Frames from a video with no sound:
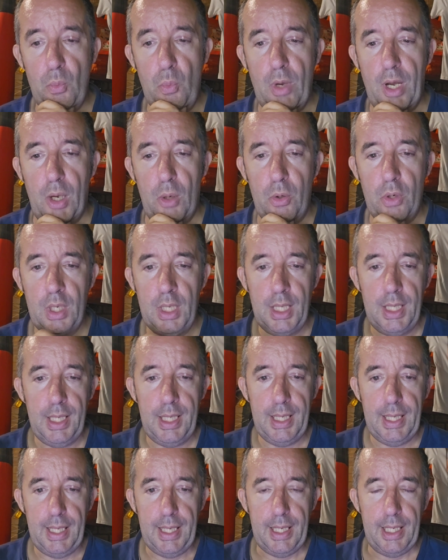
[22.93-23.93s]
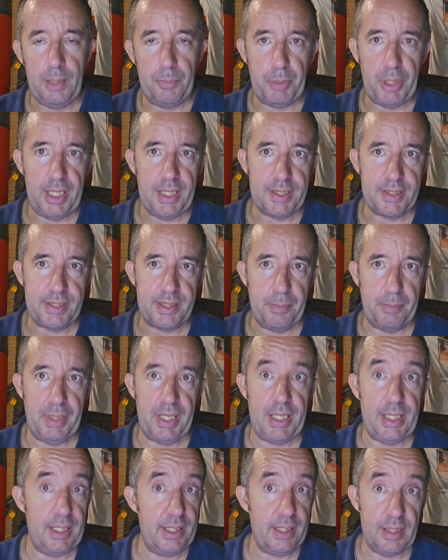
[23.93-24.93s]
Well, it appears to
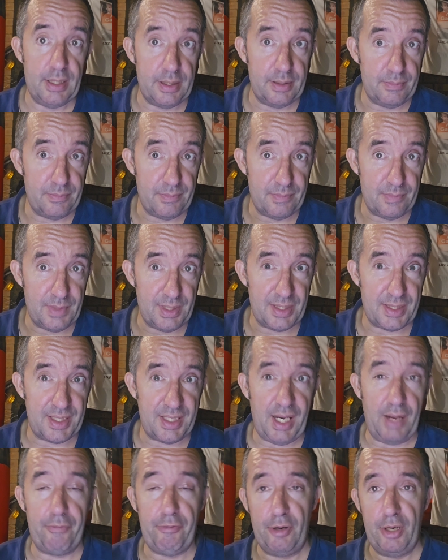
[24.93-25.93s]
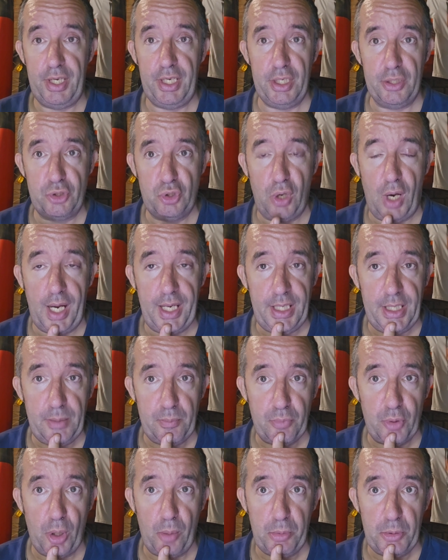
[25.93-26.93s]
me that there's definitely a
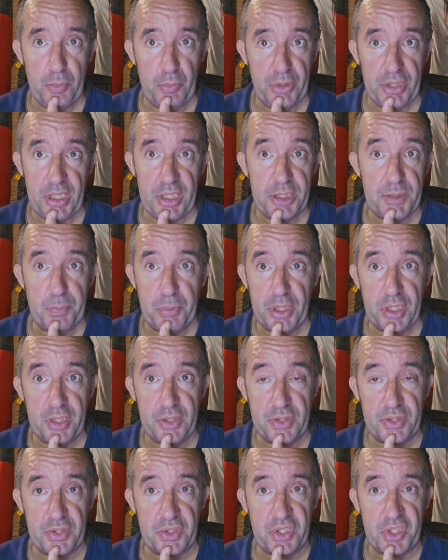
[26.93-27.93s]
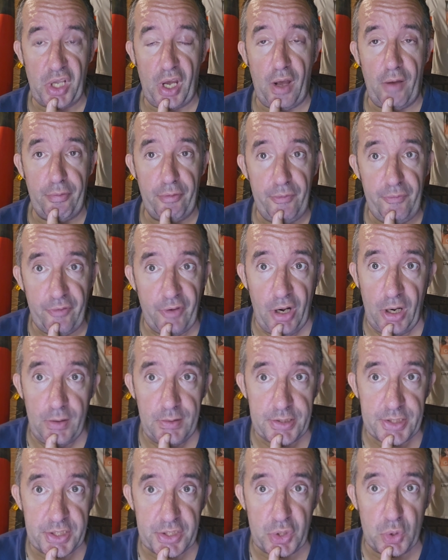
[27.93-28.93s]
training problem with this, because the staff in
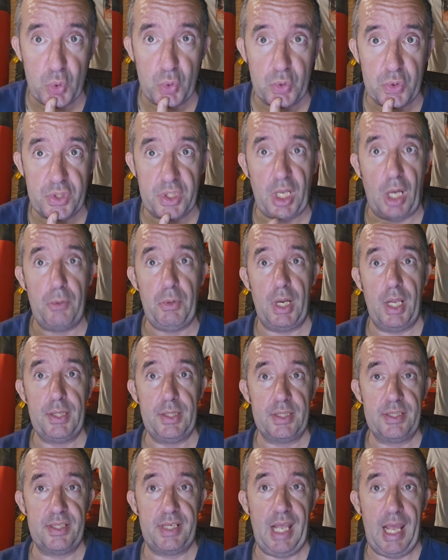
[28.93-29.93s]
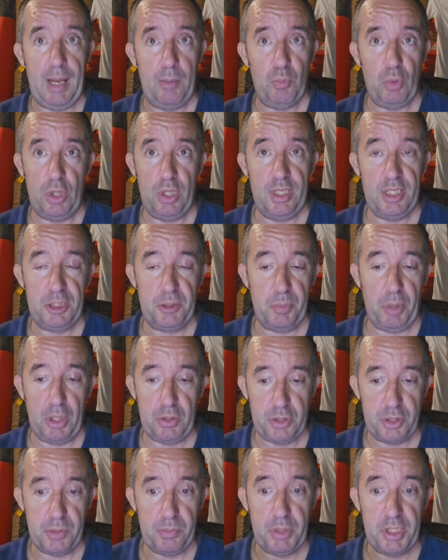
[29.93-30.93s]
various stores don't understand what they're
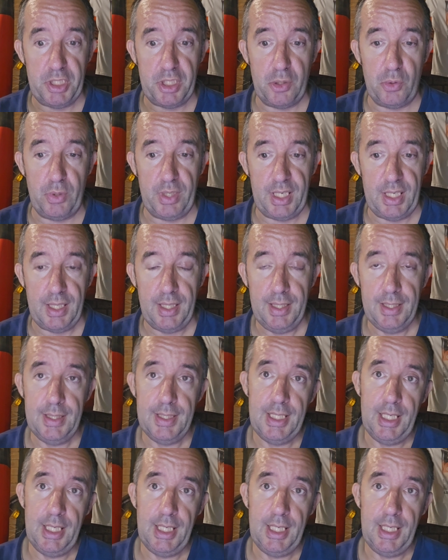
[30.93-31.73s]
supposed to be doing.